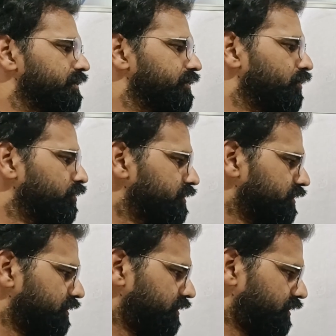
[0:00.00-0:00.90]
not
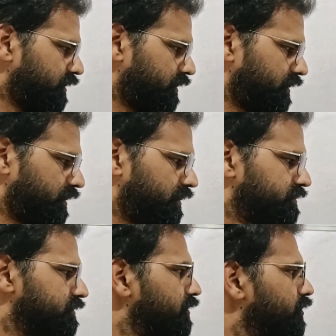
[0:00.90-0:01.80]

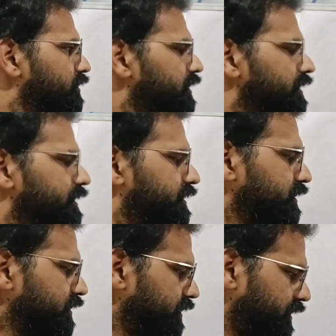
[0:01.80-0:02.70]
slaughtered
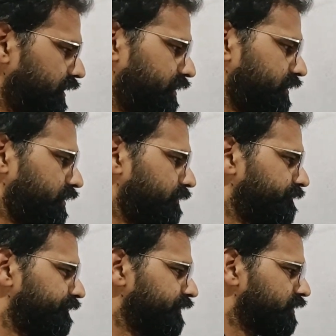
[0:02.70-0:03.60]
in India.
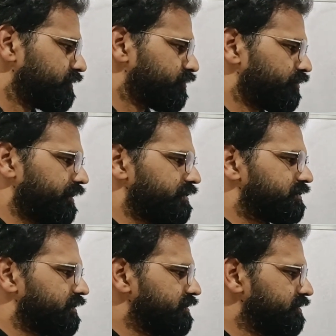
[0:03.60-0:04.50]
So
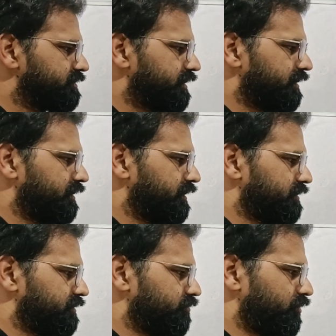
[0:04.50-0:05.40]
test and
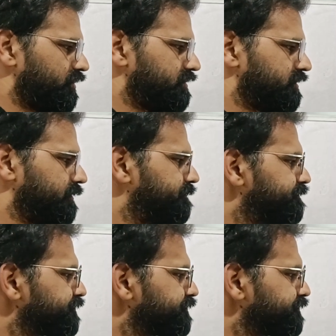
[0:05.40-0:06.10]
segregation policy.